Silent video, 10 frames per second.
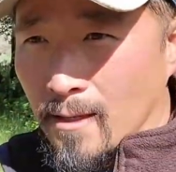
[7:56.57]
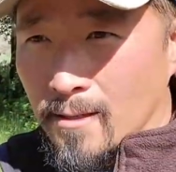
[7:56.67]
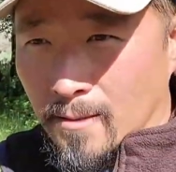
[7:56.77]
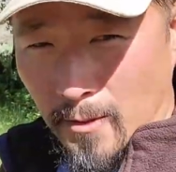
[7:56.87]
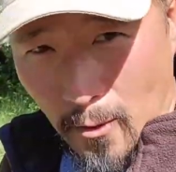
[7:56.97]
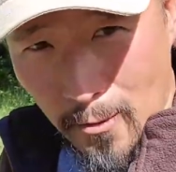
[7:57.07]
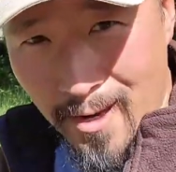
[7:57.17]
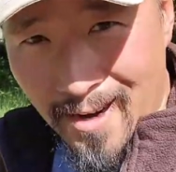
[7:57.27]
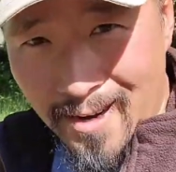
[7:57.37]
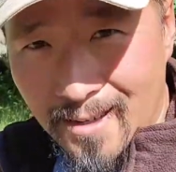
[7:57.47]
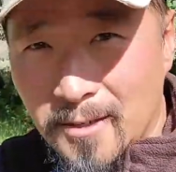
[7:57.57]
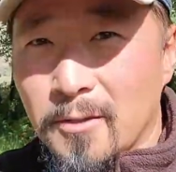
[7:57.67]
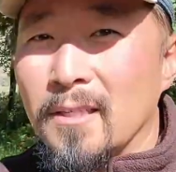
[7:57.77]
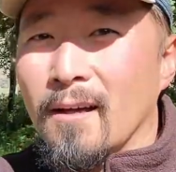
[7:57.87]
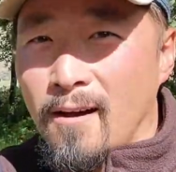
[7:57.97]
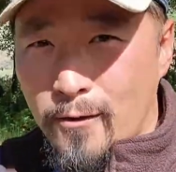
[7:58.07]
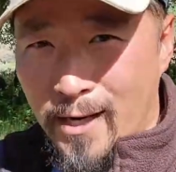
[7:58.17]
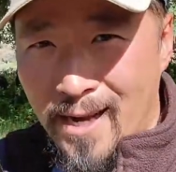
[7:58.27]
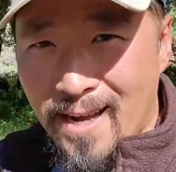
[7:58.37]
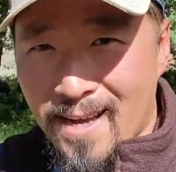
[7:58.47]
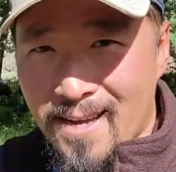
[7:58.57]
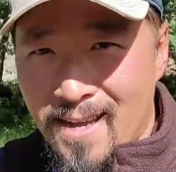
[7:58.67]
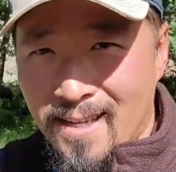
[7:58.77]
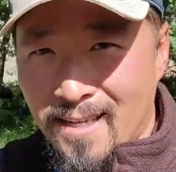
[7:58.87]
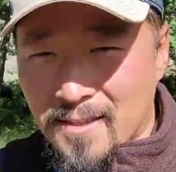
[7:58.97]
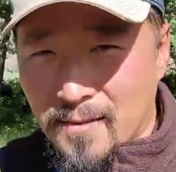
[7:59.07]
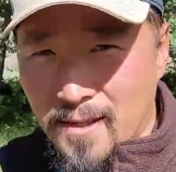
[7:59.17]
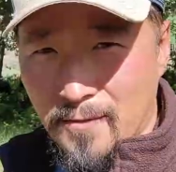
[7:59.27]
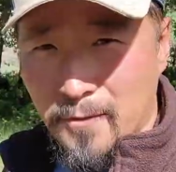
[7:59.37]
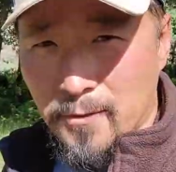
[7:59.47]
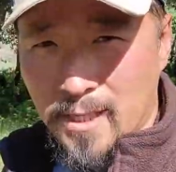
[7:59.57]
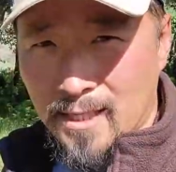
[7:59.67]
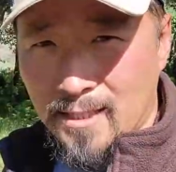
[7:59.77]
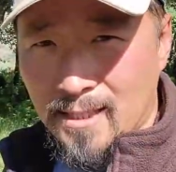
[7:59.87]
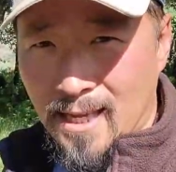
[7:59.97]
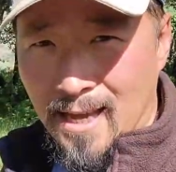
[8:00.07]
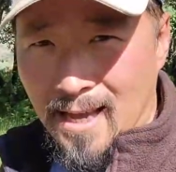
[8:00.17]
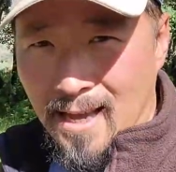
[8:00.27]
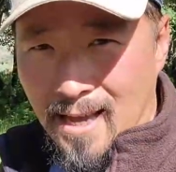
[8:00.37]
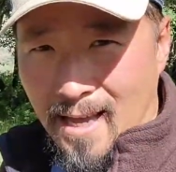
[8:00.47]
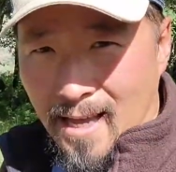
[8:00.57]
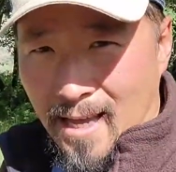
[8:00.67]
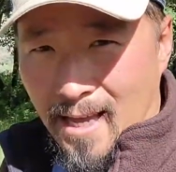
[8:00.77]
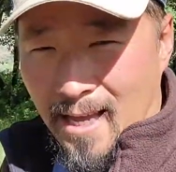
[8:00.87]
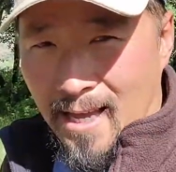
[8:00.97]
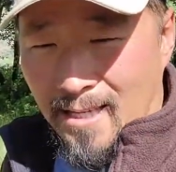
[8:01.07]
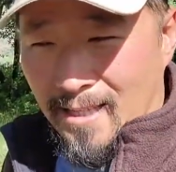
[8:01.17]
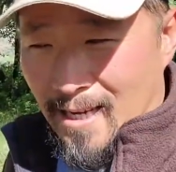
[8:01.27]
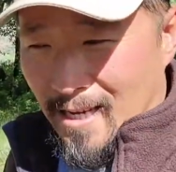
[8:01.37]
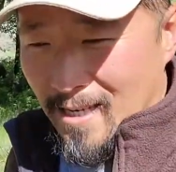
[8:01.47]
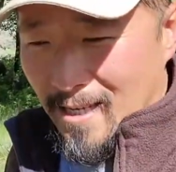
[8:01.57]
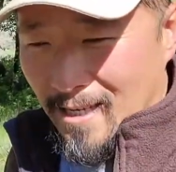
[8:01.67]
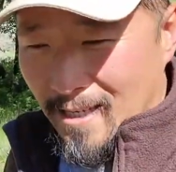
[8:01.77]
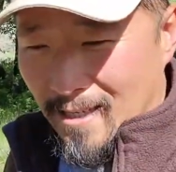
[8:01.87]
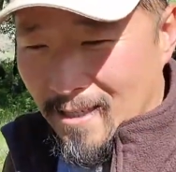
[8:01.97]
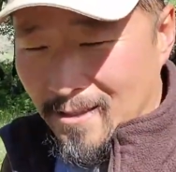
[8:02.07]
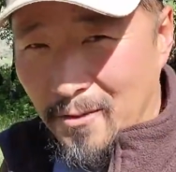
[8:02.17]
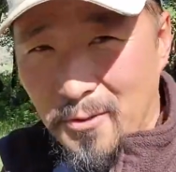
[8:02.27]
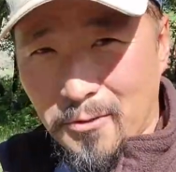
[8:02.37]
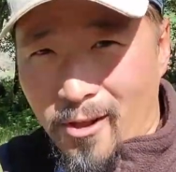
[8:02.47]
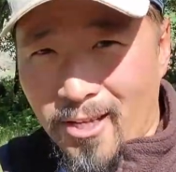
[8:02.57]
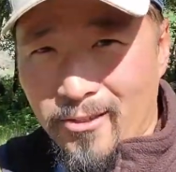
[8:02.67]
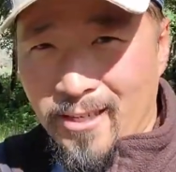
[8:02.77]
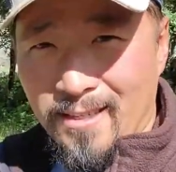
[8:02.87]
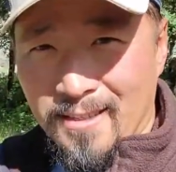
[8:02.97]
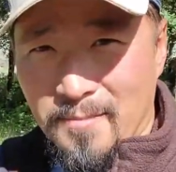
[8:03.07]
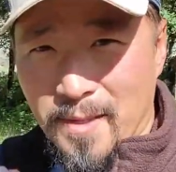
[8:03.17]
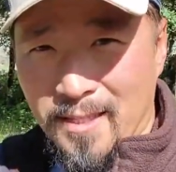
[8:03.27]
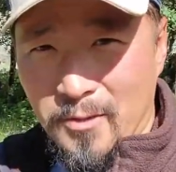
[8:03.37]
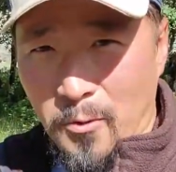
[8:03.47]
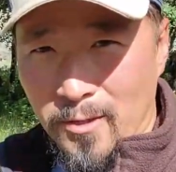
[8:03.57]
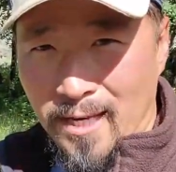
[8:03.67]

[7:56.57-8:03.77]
So I'm gonna go there, go to the REI, get some, get a few things, and uh, go do laundry. It's a big chore